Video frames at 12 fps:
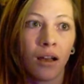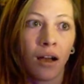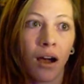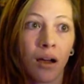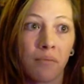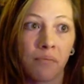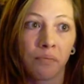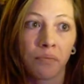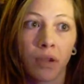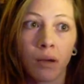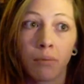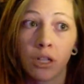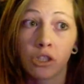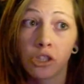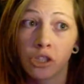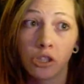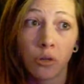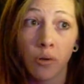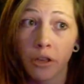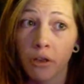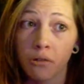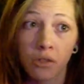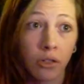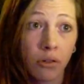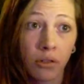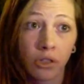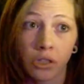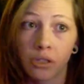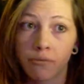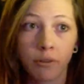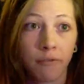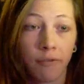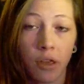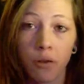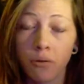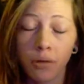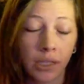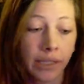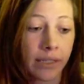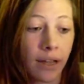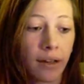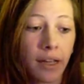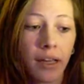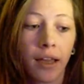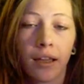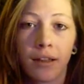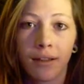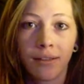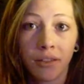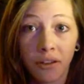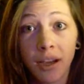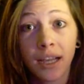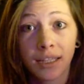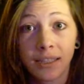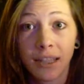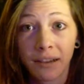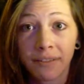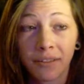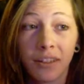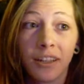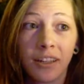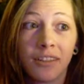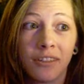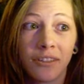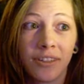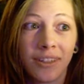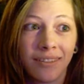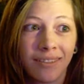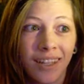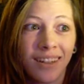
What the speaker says: But just do what you do and just review and study, and you guys definitely can do it.